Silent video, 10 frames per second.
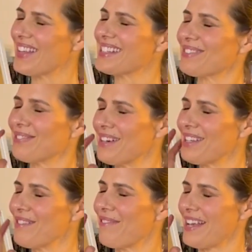that's
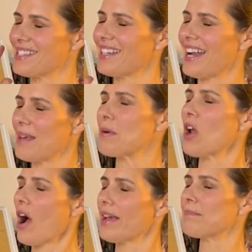really fascinating.
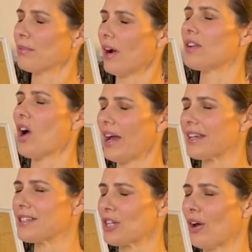But I
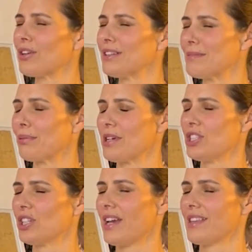can totally
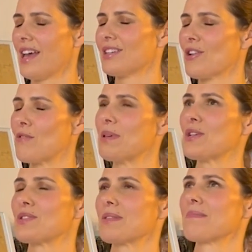appreciate that. No,
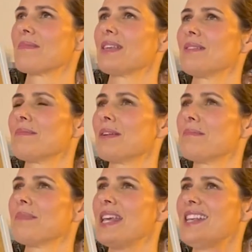because
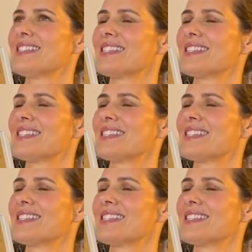it means